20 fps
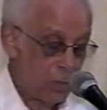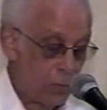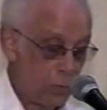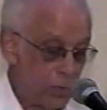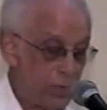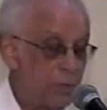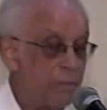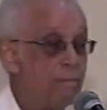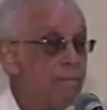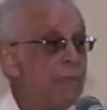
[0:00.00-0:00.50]

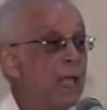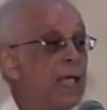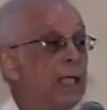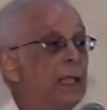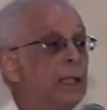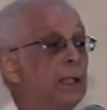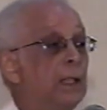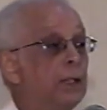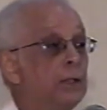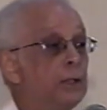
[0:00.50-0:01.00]
used
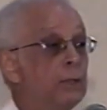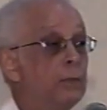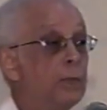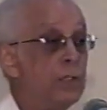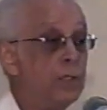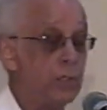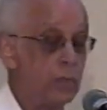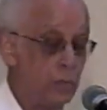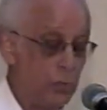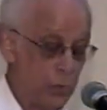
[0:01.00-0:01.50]
mainly to
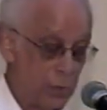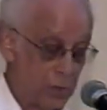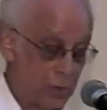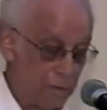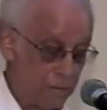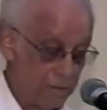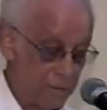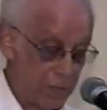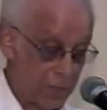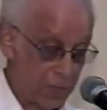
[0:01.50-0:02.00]
reduce
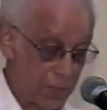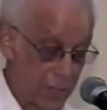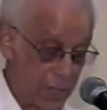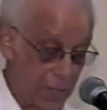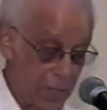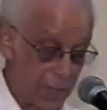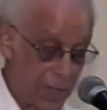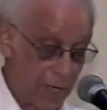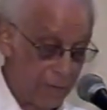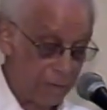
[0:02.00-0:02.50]
the
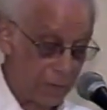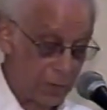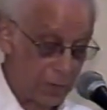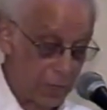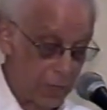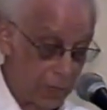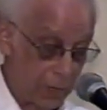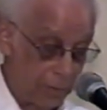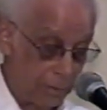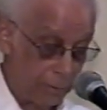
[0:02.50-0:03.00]
fiscal
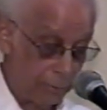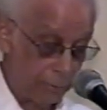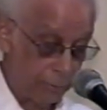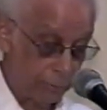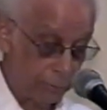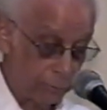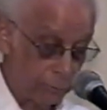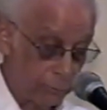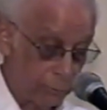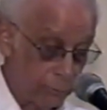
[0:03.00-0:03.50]
deficit
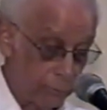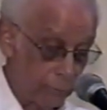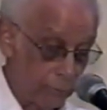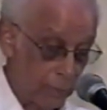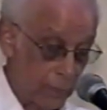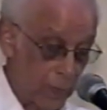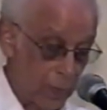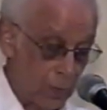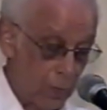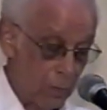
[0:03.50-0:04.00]

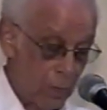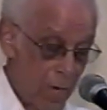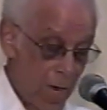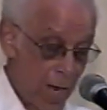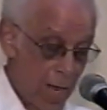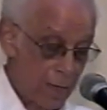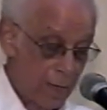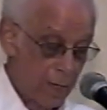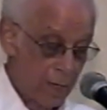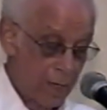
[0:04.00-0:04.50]

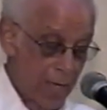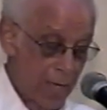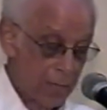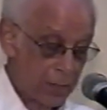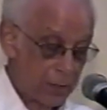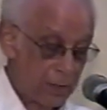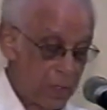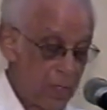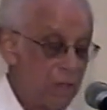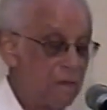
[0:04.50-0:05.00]
rather
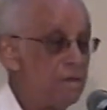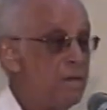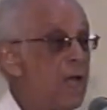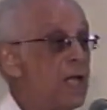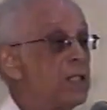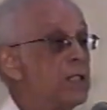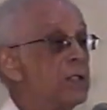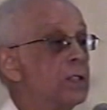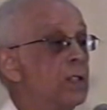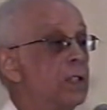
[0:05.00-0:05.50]
than to
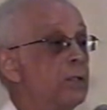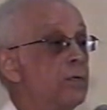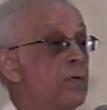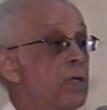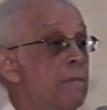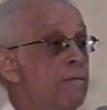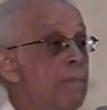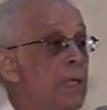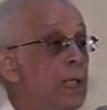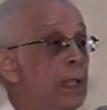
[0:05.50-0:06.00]
invest in
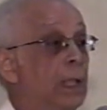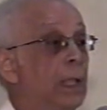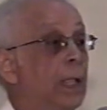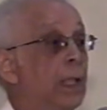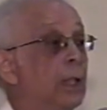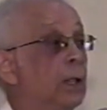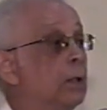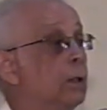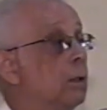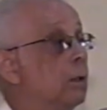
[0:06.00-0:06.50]

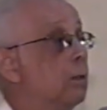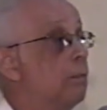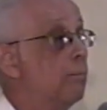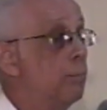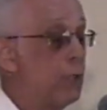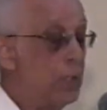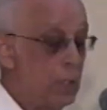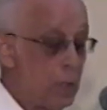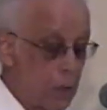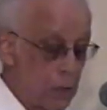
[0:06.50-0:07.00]
rebuilding
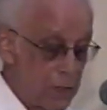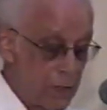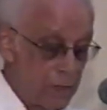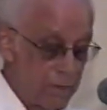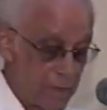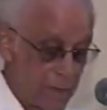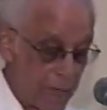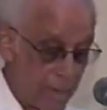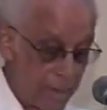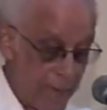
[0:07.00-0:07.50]

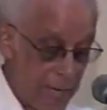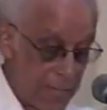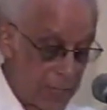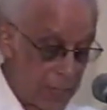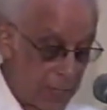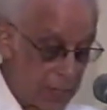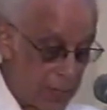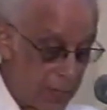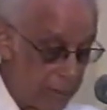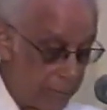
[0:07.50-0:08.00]
productive
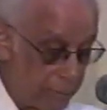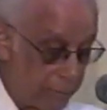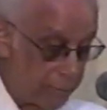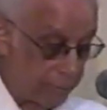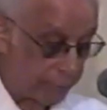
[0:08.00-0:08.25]
capacity.